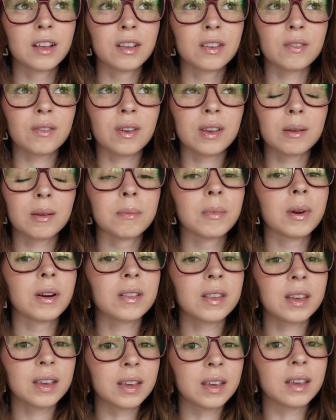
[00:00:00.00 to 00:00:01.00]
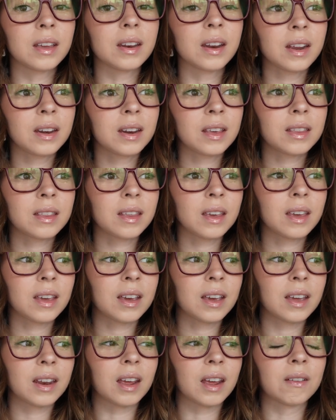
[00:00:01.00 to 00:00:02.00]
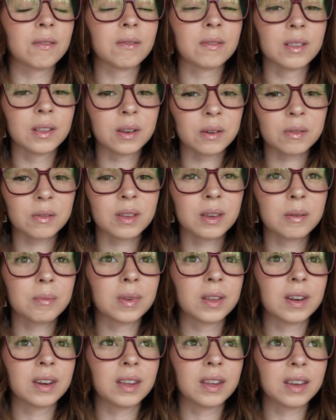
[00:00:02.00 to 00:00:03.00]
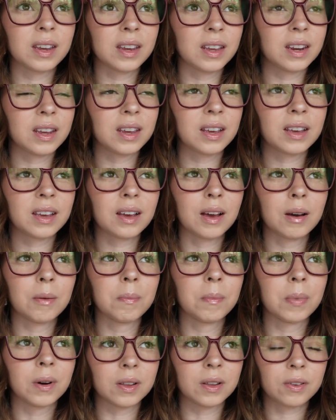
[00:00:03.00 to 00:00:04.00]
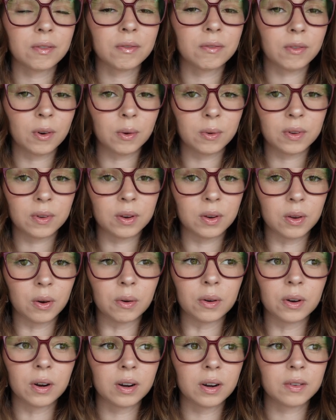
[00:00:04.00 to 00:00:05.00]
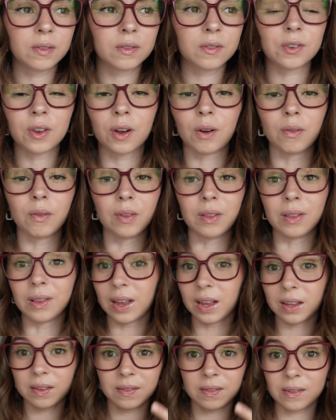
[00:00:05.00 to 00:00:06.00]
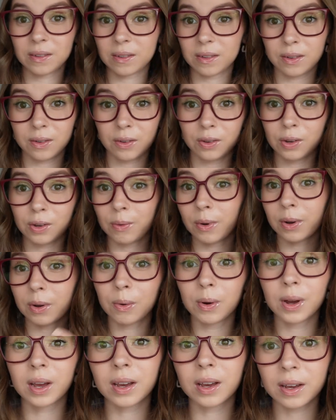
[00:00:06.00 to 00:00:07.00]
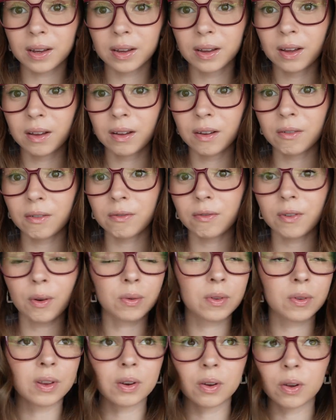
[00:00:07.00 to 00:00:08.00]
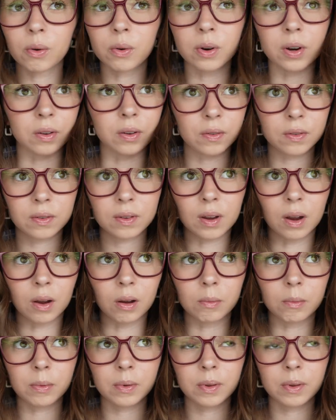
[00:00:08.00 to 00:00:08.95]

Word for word: so I can barely eat anything and I've literally been eating a bunch of frozen yogurt. So let's do a quick frozen yogurt stop.